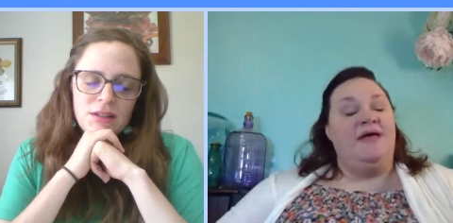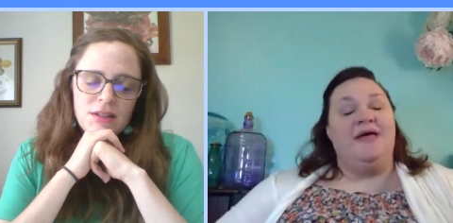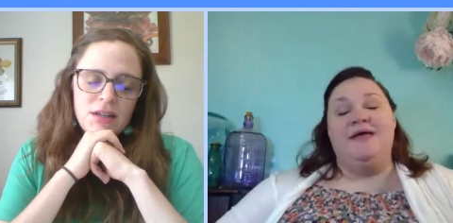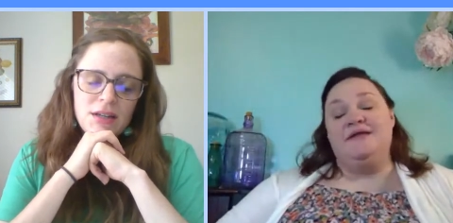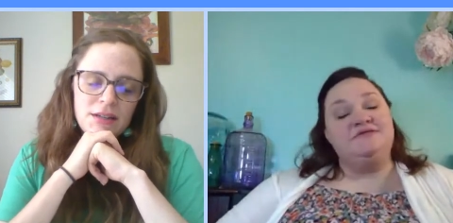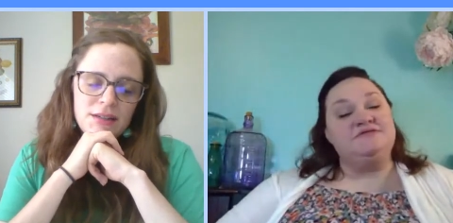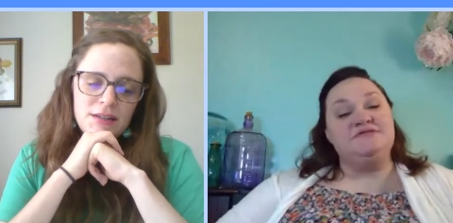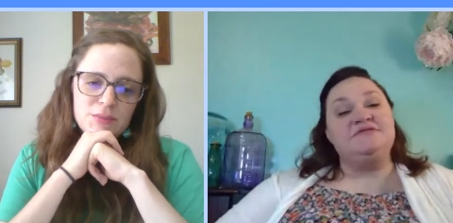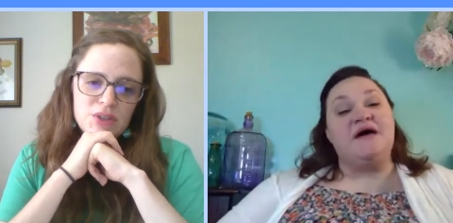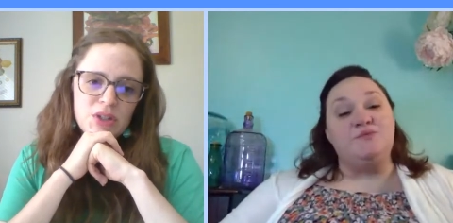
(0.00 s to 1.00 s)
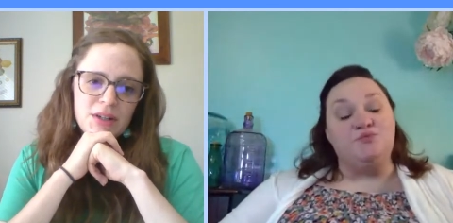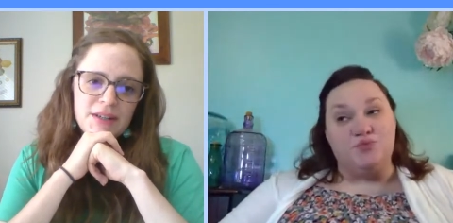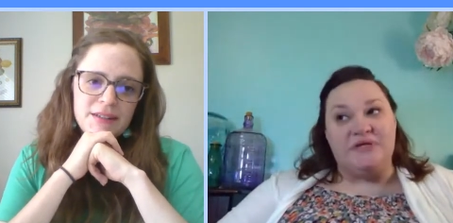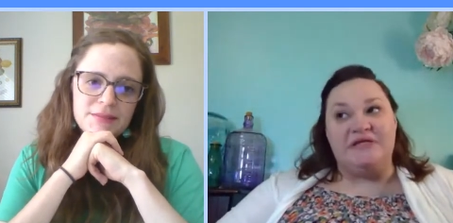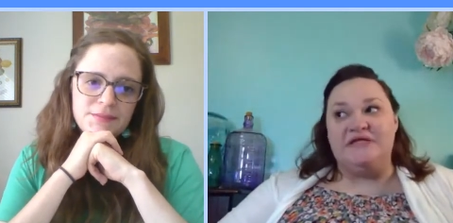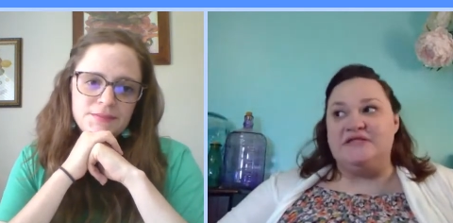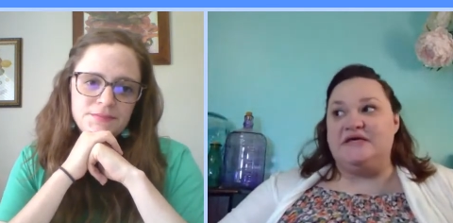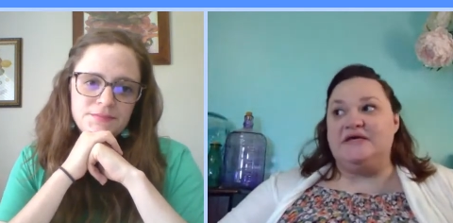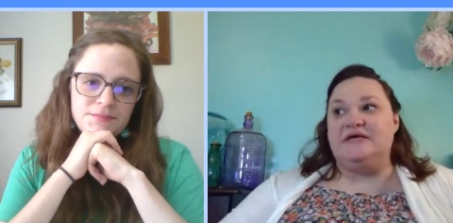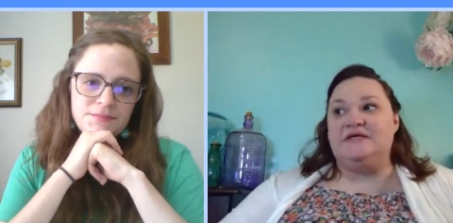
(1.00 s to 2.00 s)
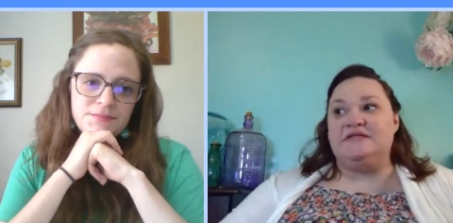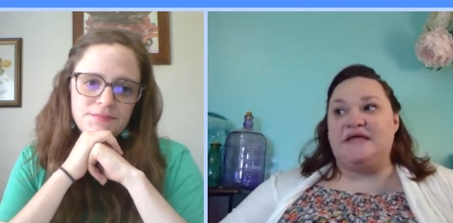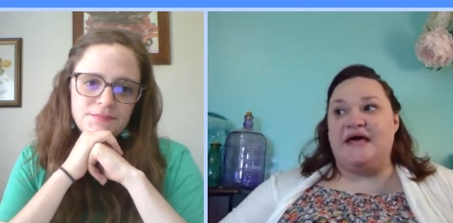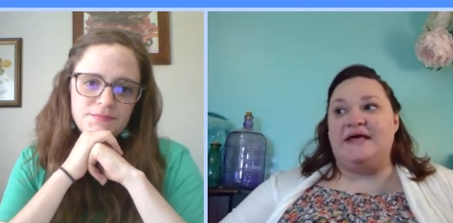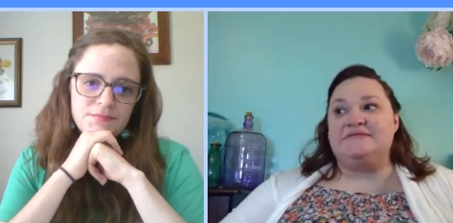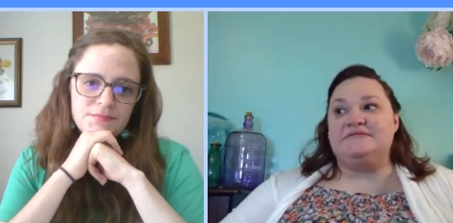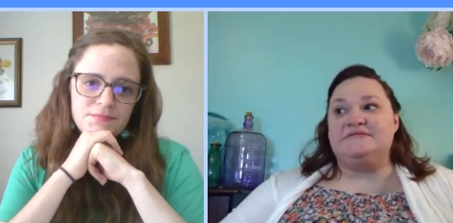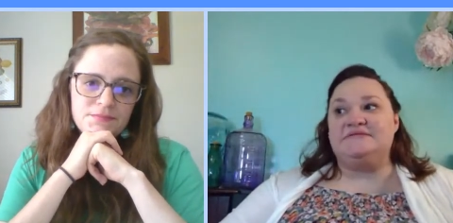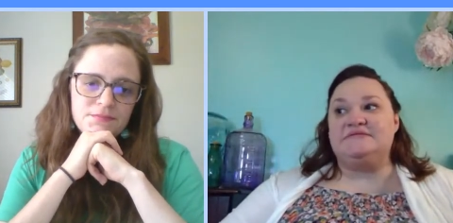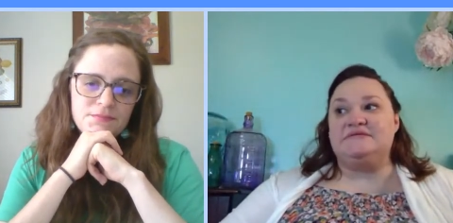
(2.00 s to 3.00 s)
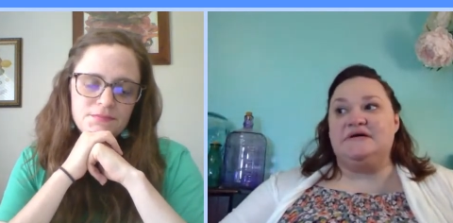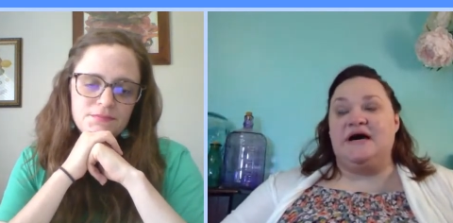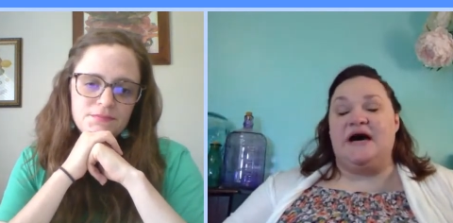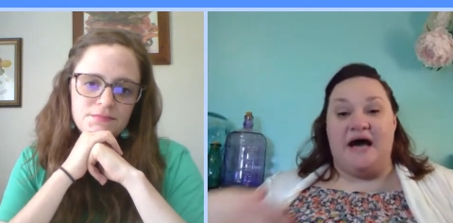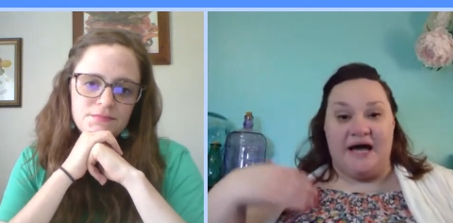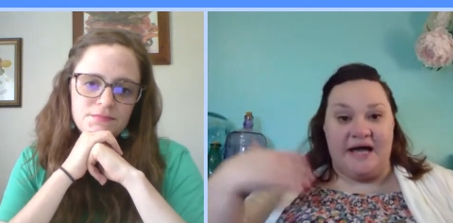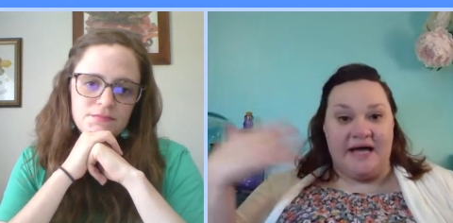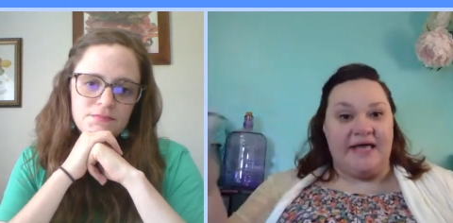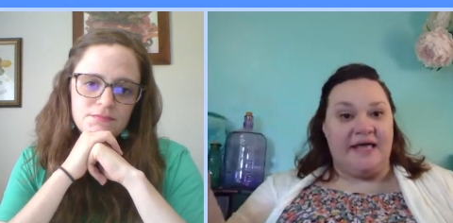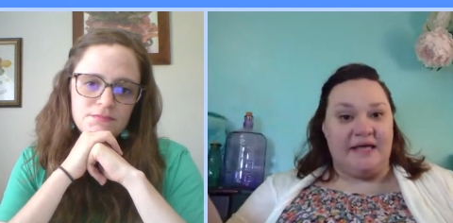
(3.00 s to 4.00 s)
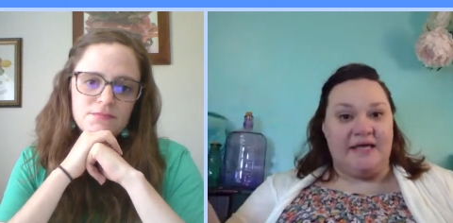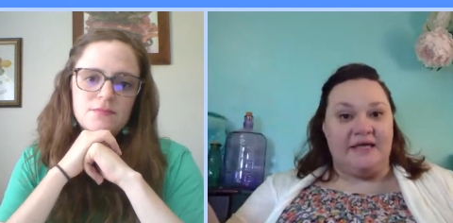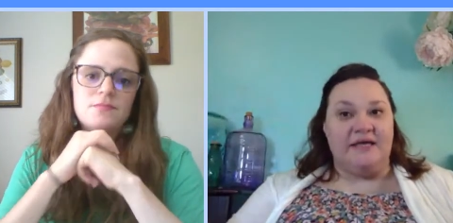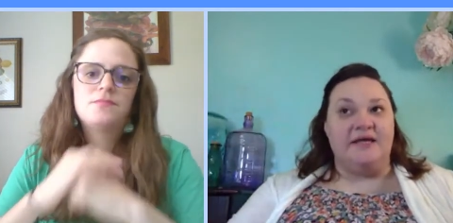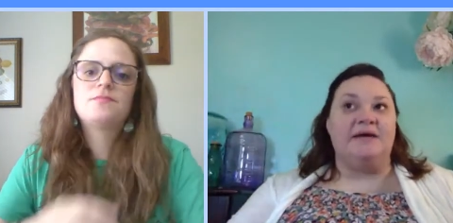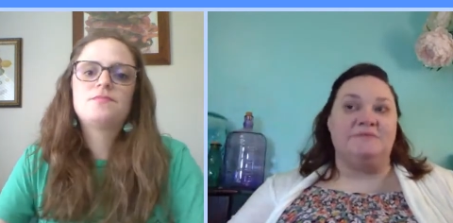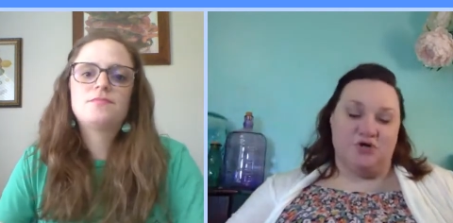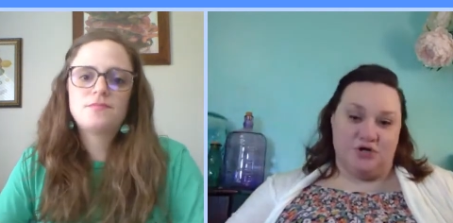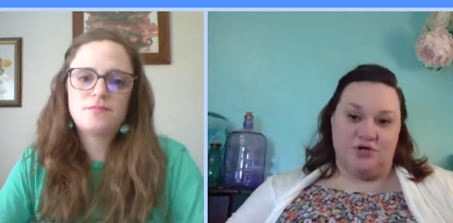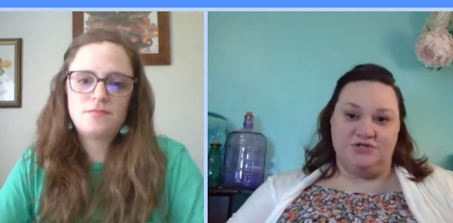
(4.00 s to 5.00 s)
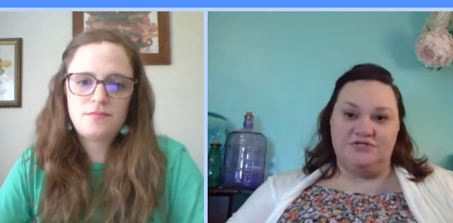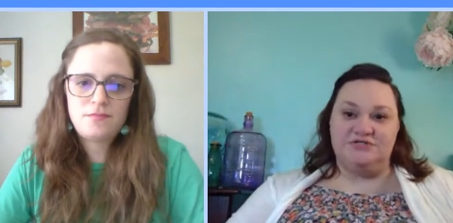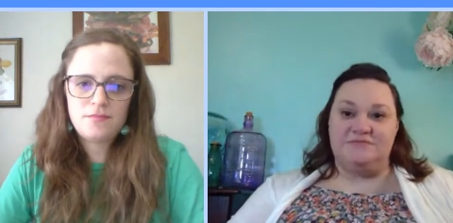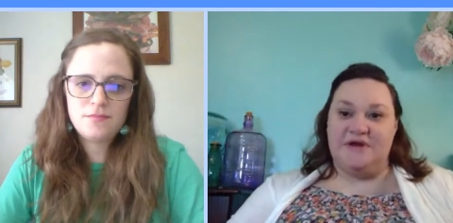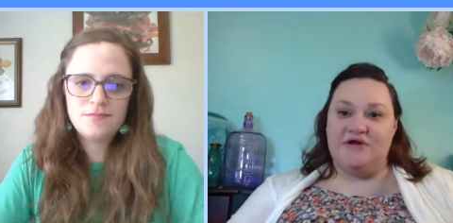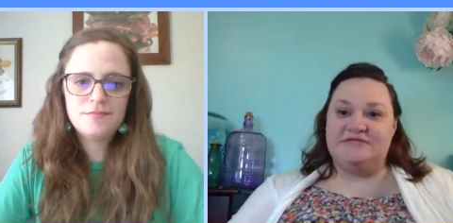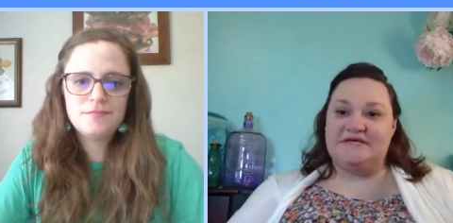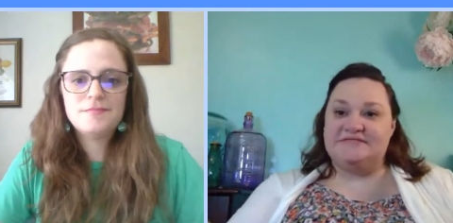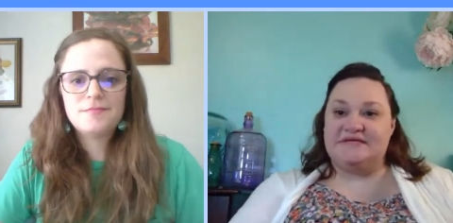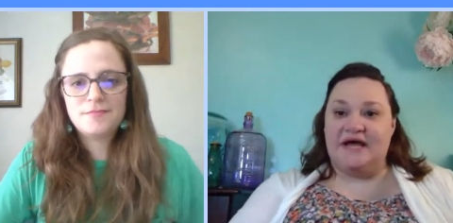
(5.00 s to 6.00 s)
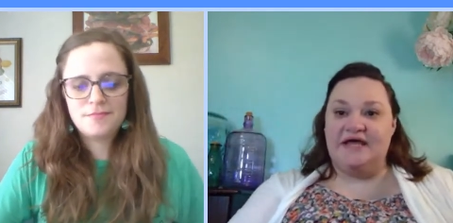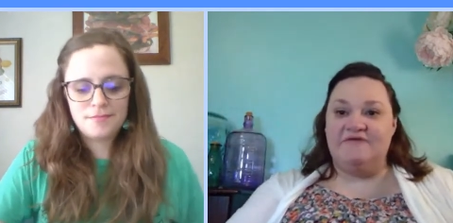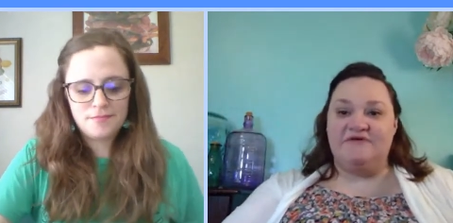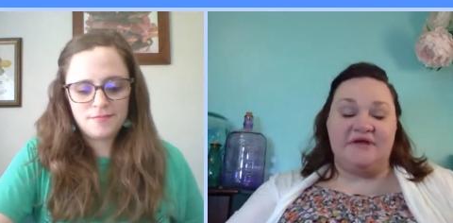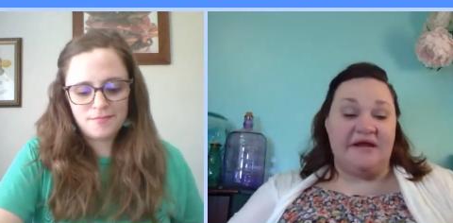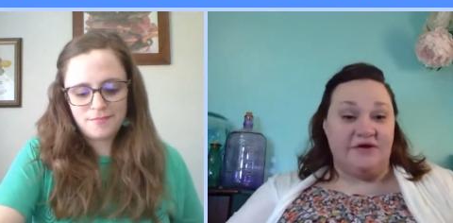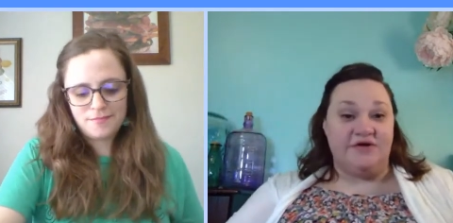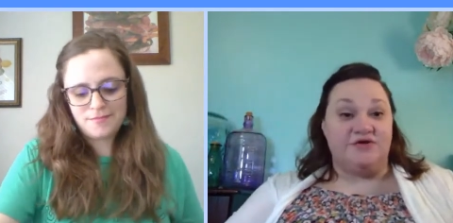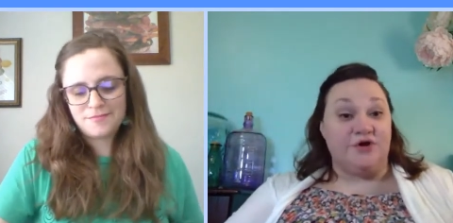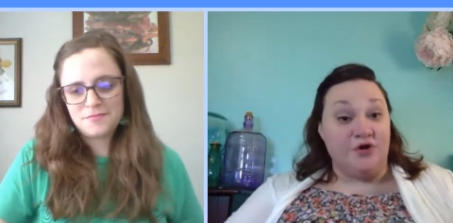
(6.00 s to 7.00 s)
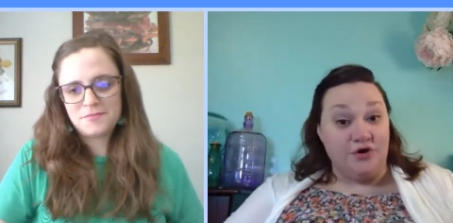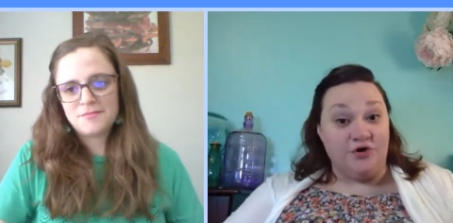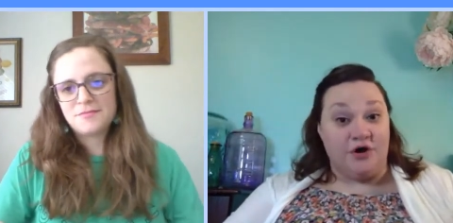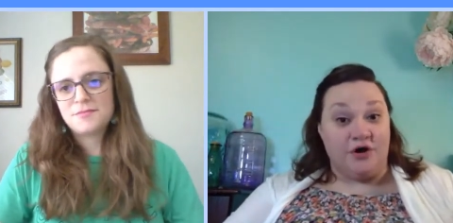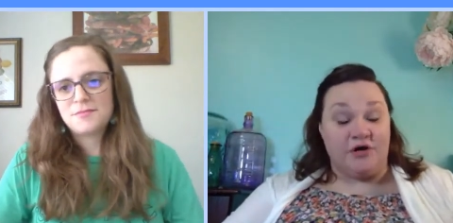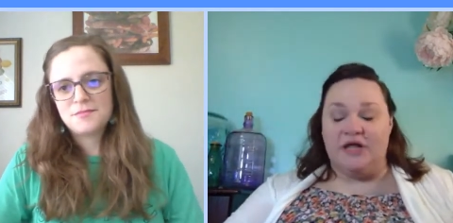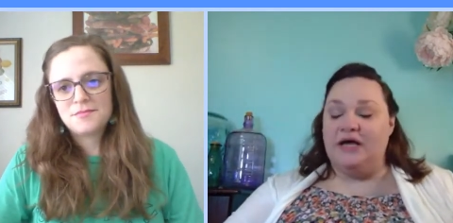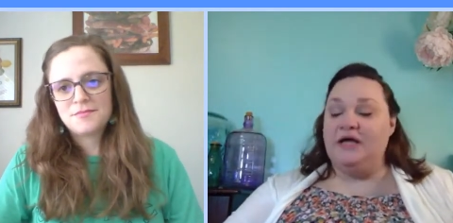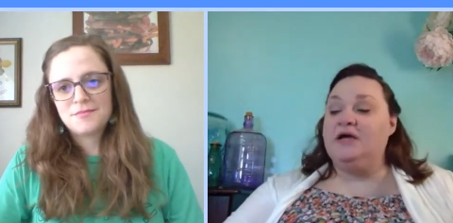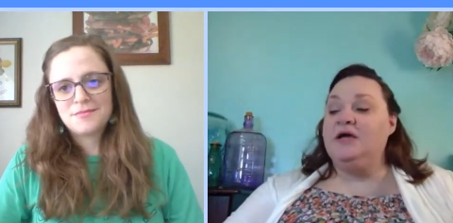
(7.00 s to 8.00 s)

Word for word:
Speaker 1: And it's just I really think that I am cursed. Mary says that I have inherited her car luck.